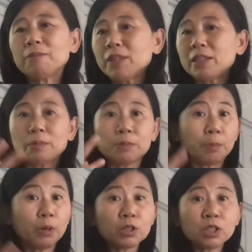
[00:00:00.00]
the
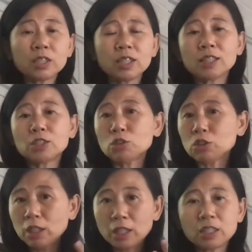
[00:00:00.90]
person
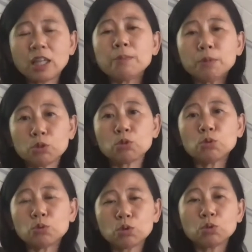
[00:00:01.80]
just is able
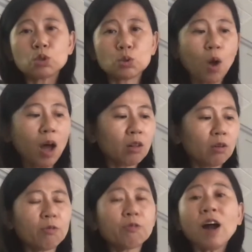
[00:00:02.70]
to
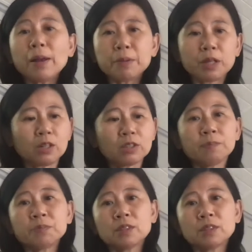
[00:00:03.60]
swallow fine, because